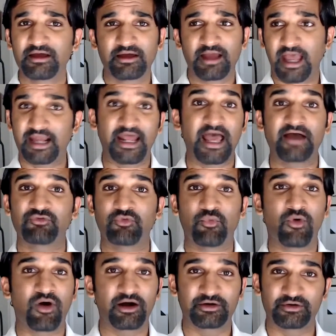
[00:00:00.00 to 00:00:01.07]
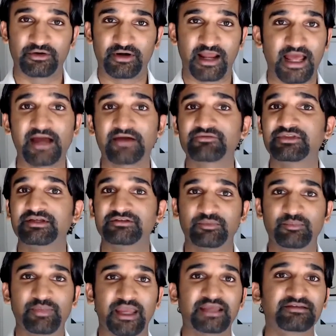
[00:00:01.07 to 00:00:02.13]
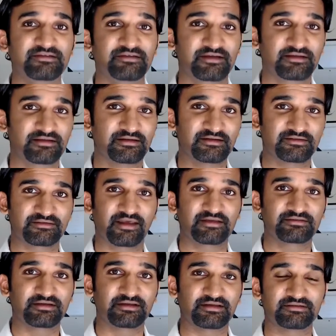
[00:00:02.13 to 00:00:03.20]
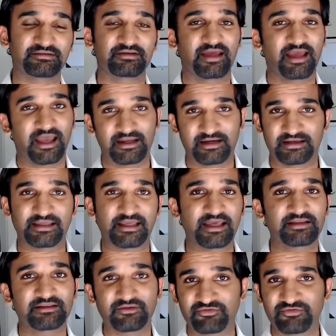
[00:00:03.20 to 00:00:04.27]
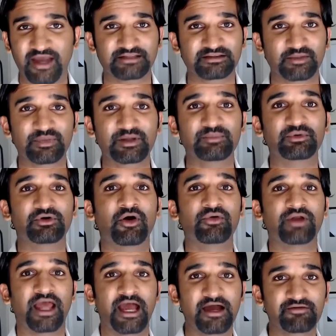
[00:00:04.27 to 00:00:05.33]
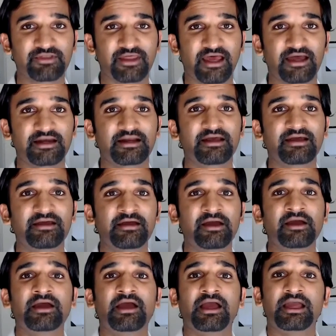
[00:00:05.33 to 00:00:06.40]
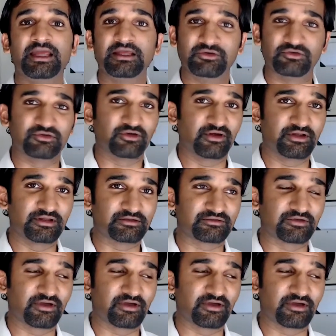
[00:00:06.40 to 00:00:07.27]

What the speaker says: and have water, have these basic necessities. And again, the fact that people don't have that it's